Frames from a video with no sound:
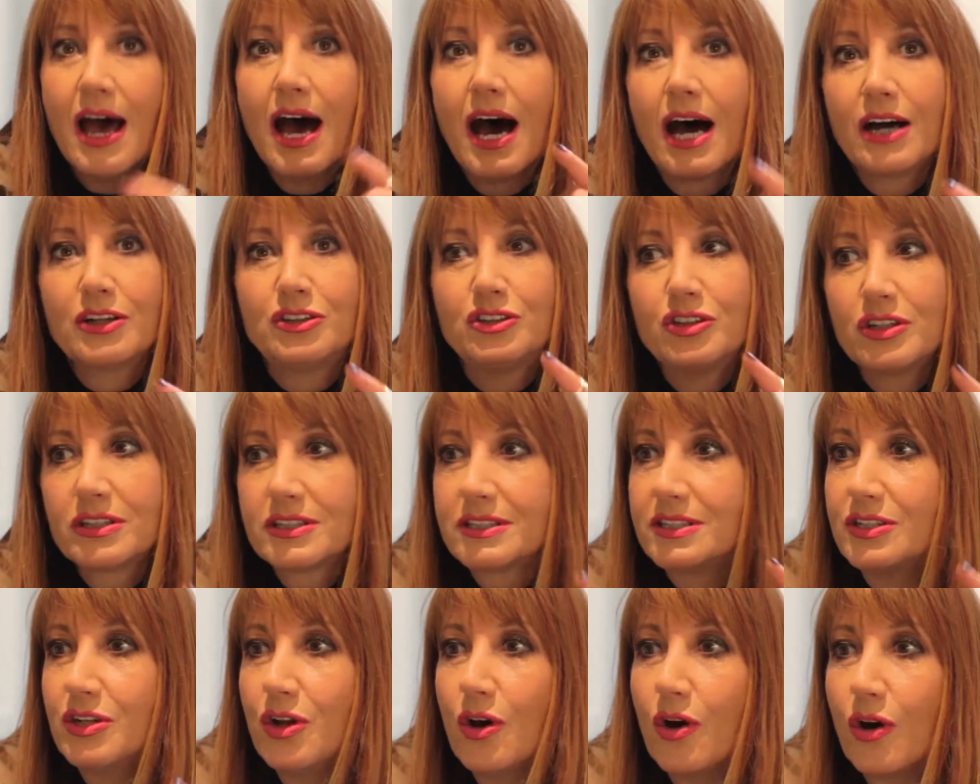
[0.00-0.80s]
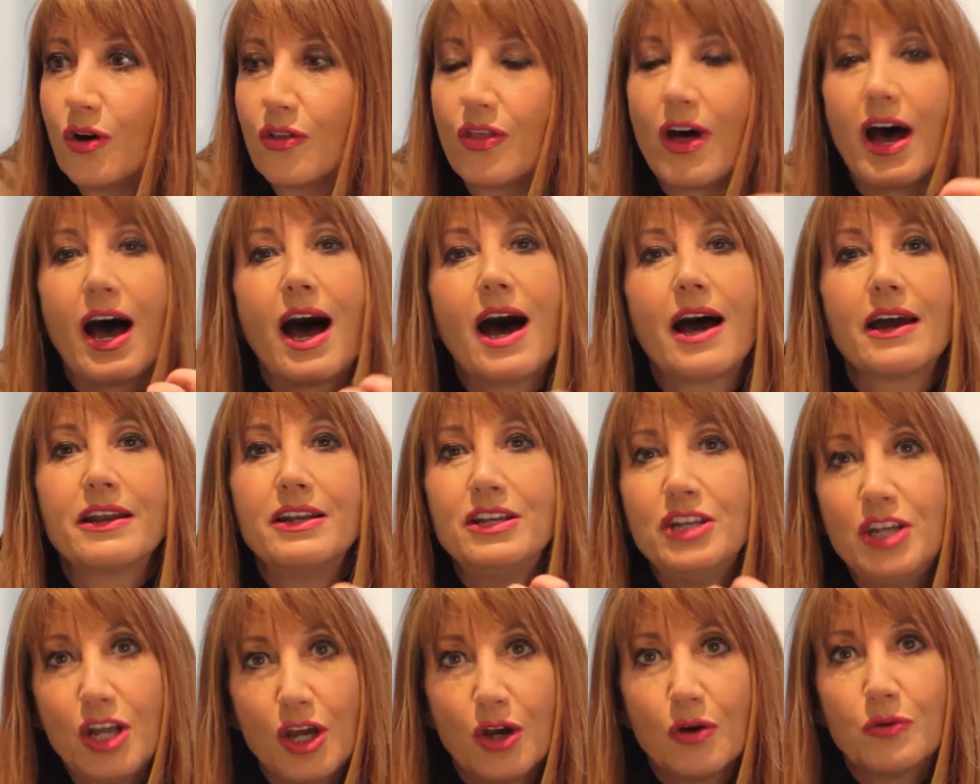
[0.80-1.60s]
I just know that I
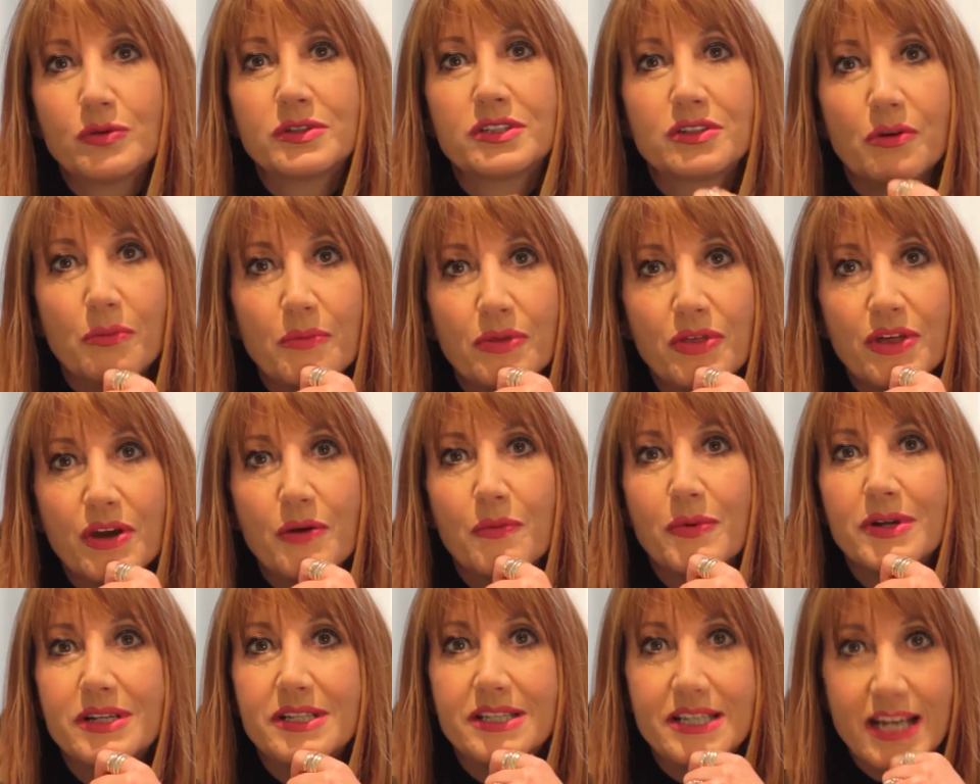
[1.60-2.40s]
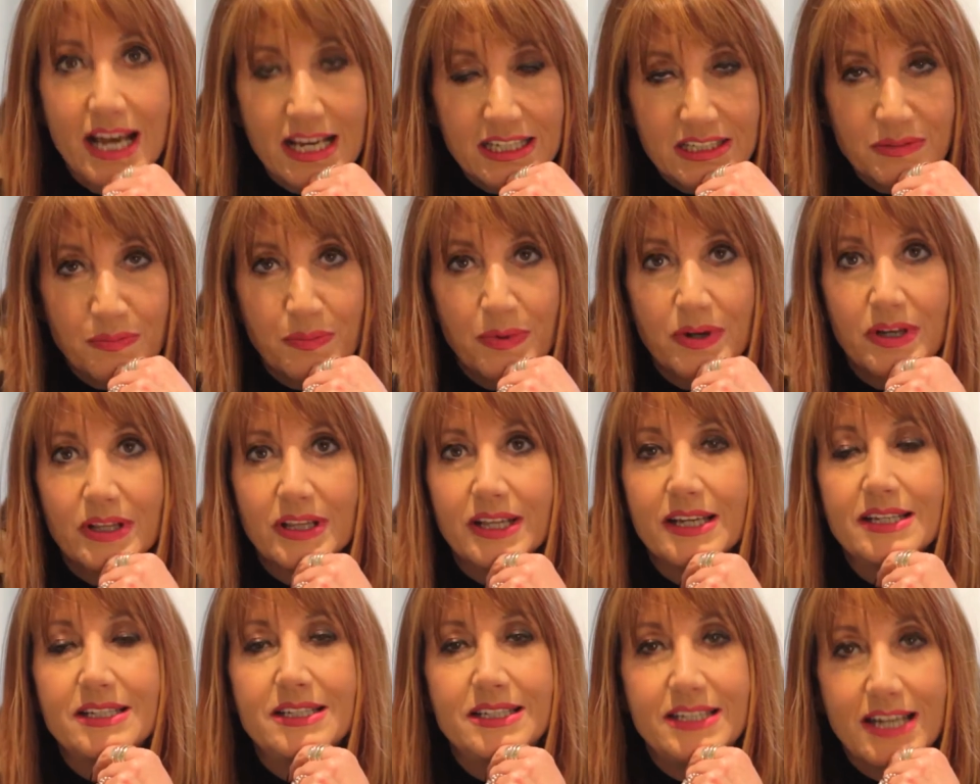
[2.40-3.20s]
knew something was
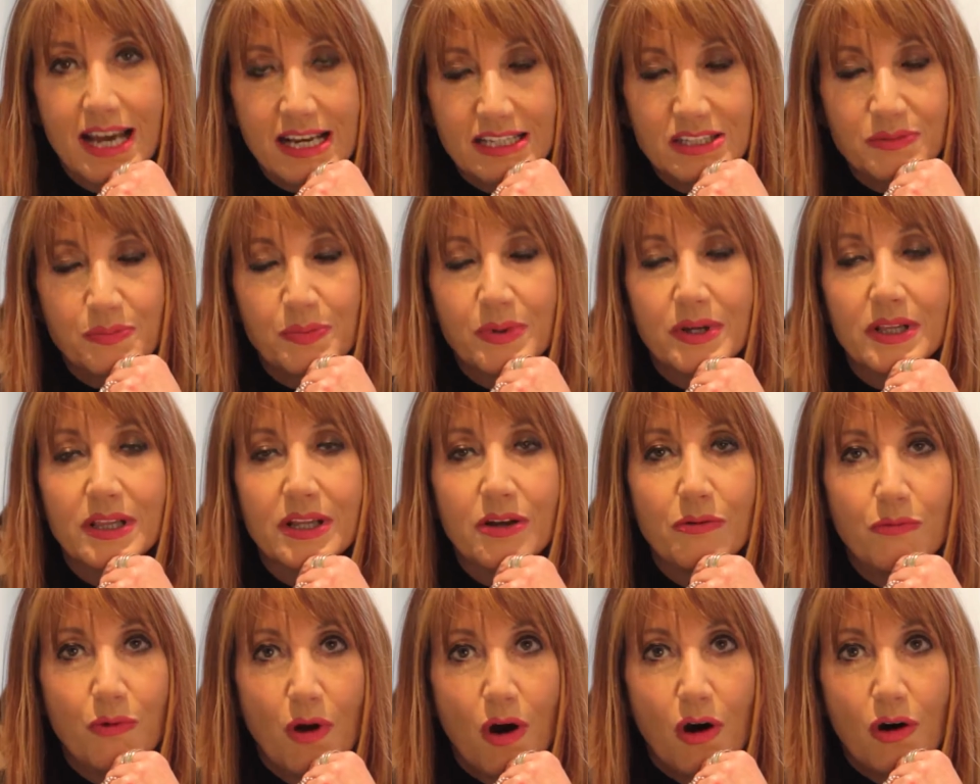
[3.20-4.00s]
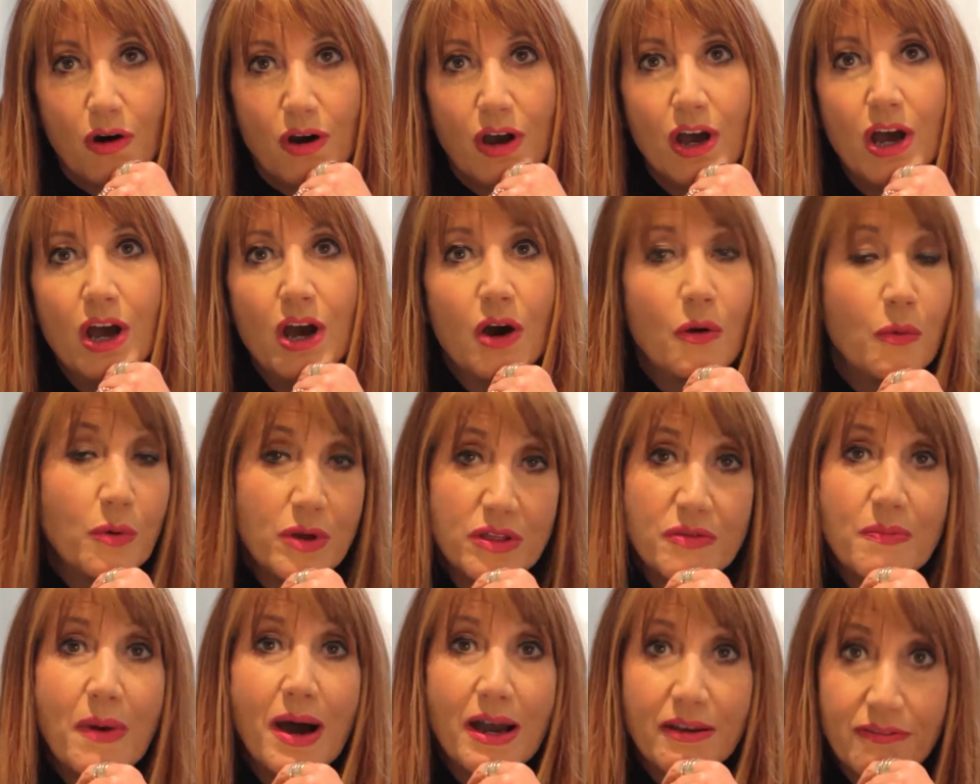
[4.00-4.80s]
desperately, desperately wrong
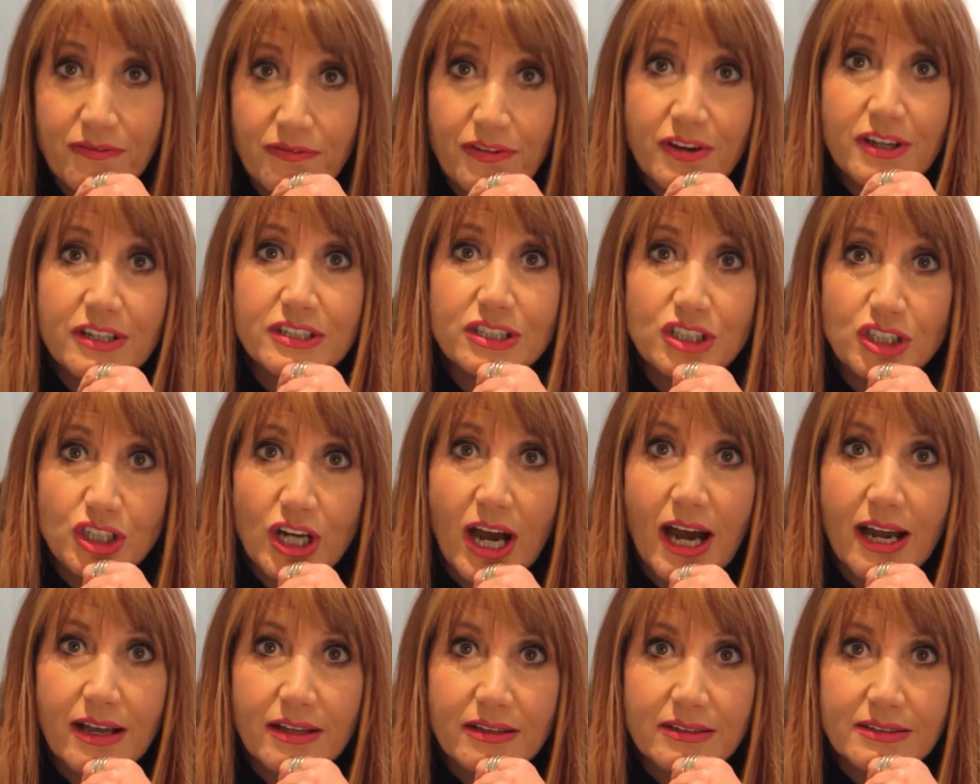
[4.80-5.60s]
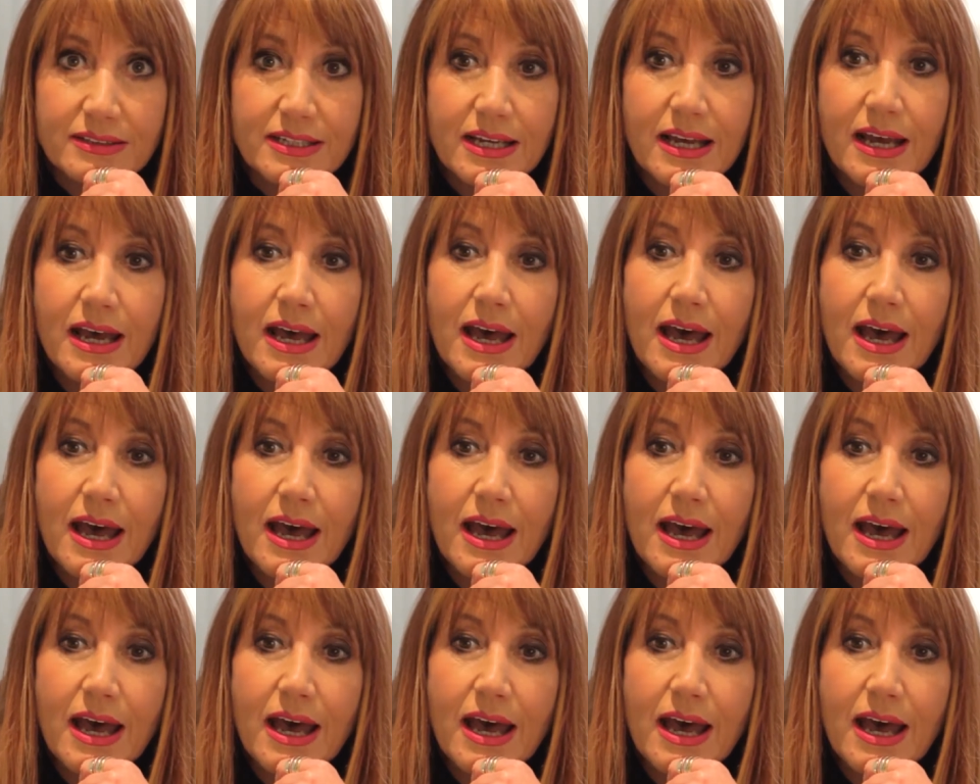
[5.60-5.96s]
with my first child.